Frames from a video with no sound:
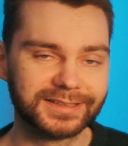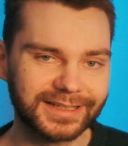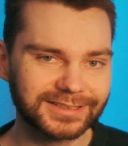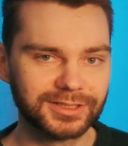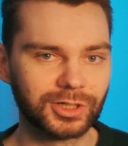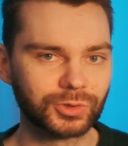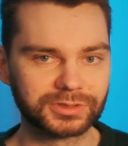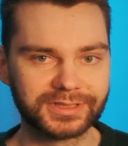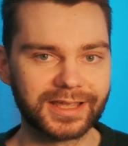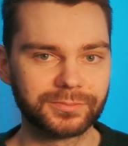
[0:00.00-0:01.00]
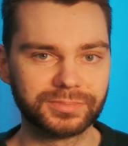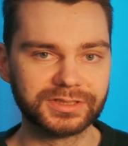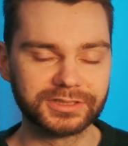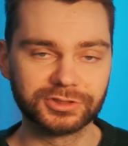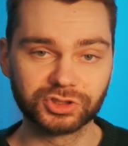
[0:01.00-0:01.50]
That alone can
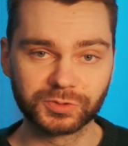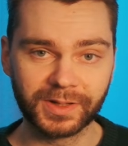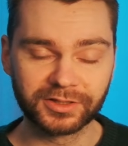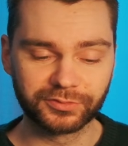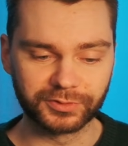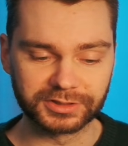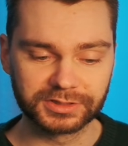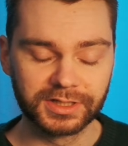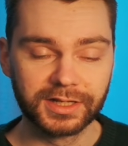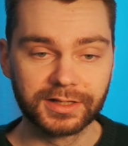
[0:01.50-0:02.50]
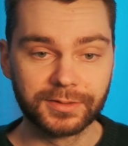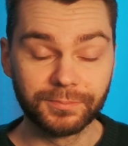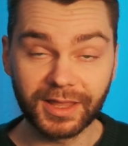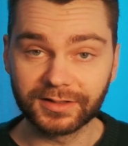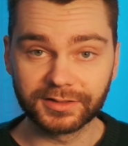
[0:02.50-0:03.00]
be a huge benefit.
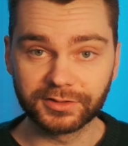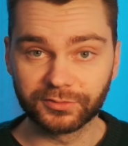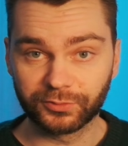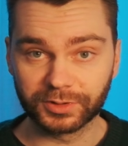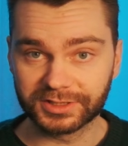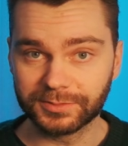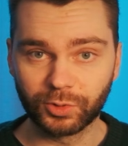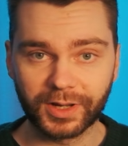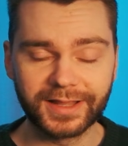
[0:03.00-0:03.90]
Mainly for the keyboard,